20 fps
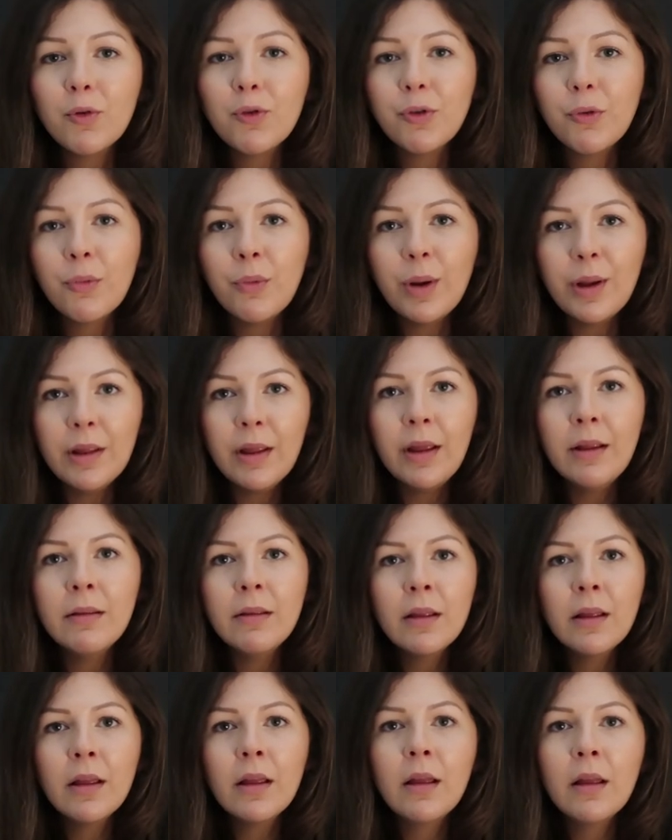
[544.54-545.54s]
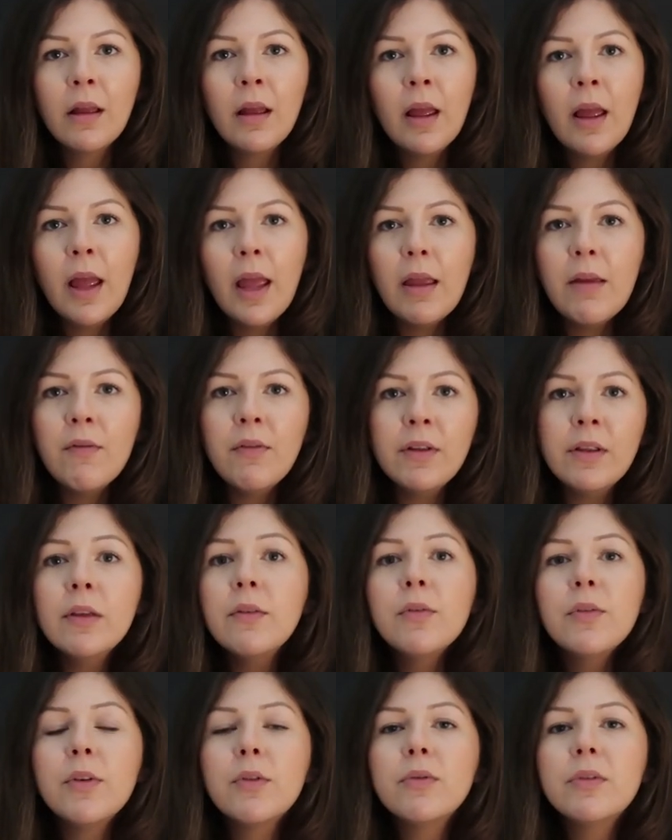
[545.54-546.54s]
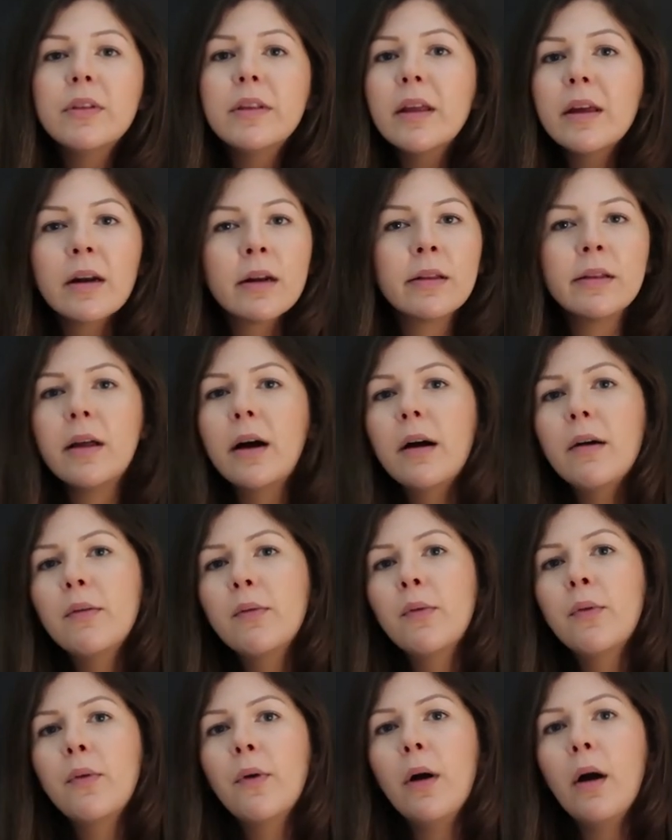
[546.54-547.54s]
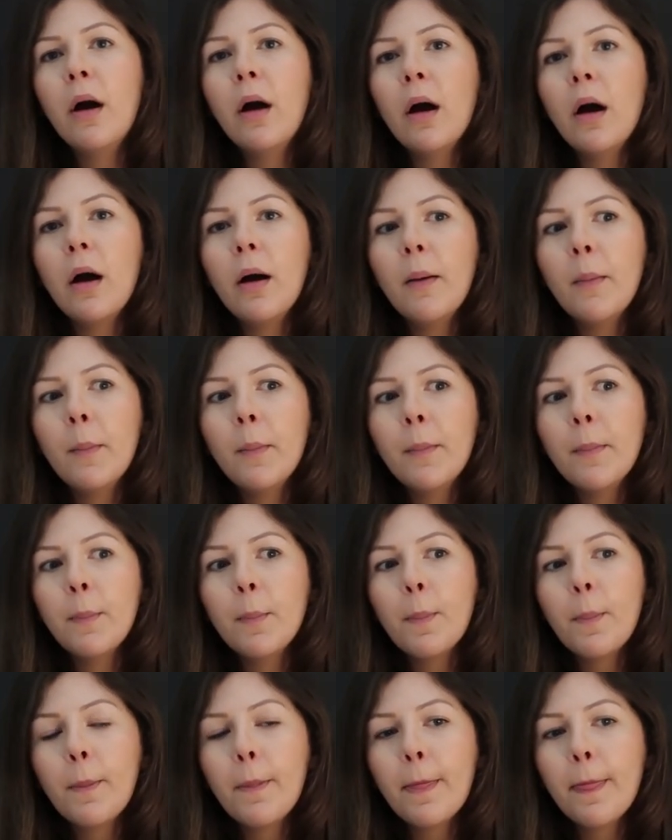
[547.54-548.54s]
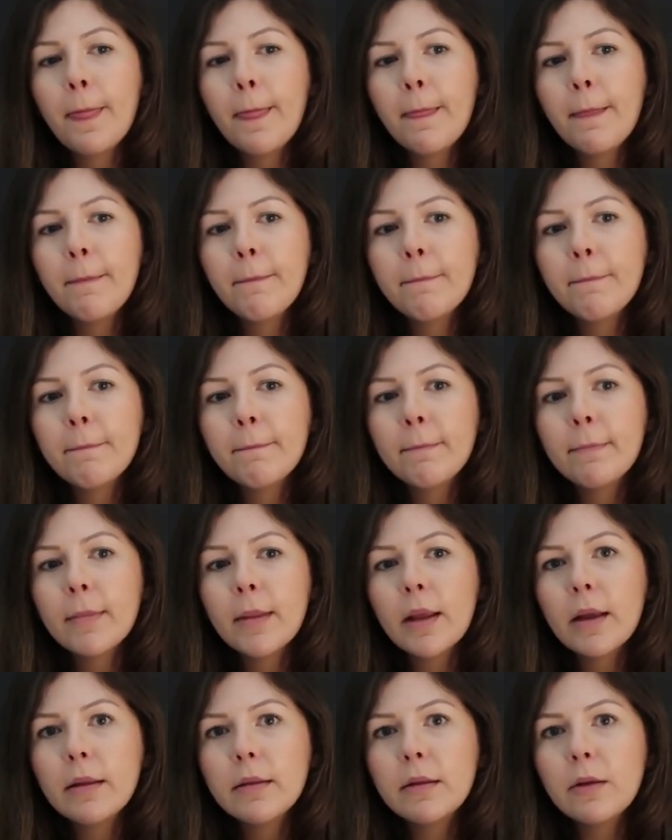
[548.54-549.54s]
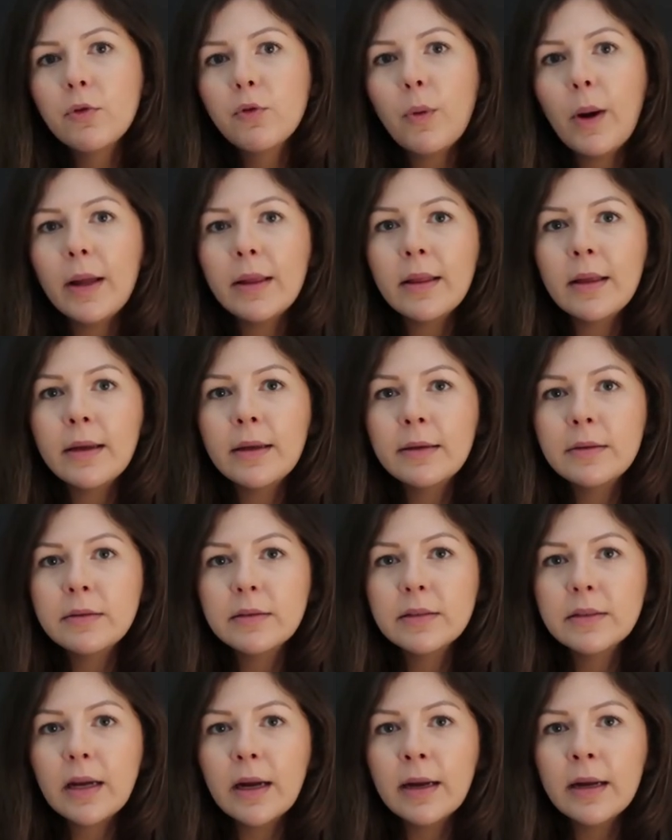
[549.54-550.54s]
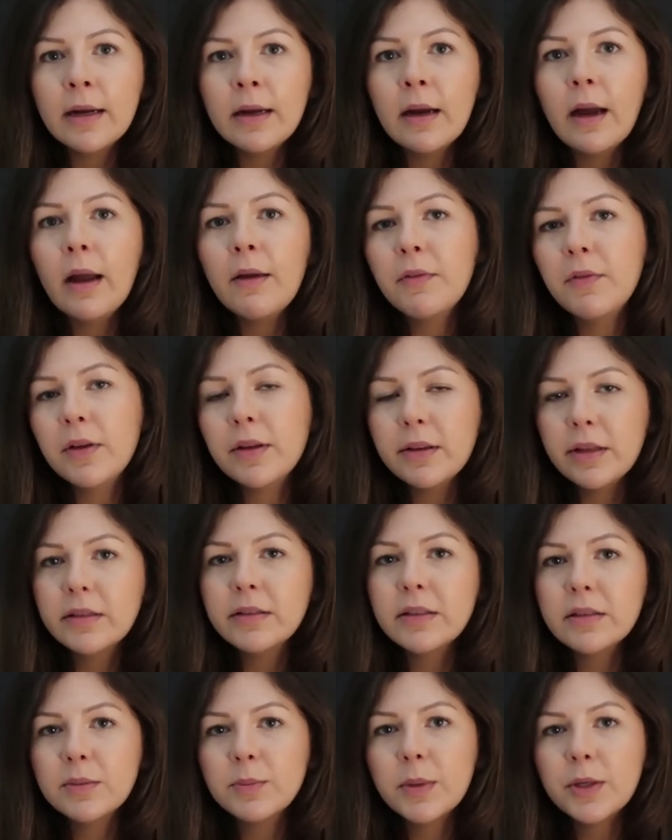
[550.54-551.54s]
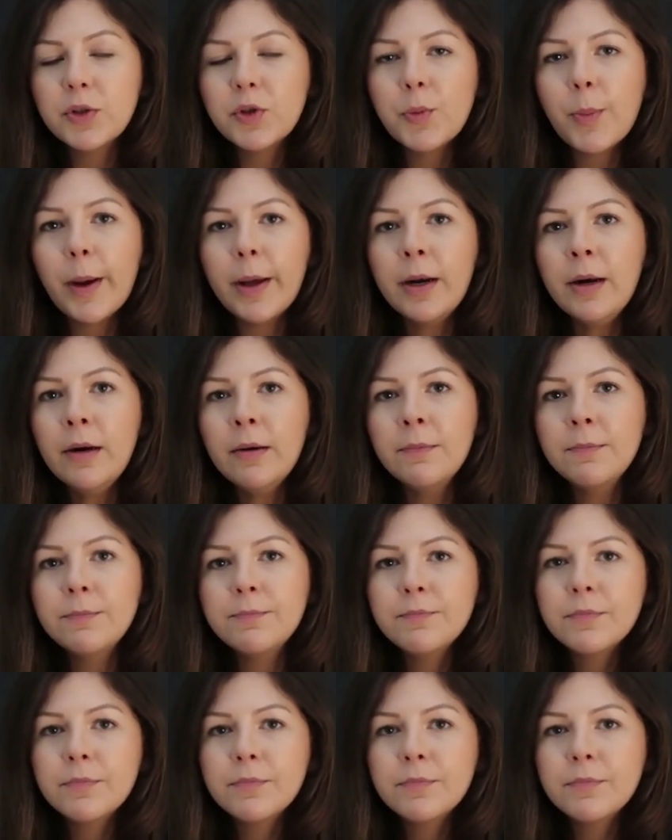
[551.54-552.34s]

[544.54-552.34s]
you should read it even if you didn't love um, the Twilight Saga I think this is much better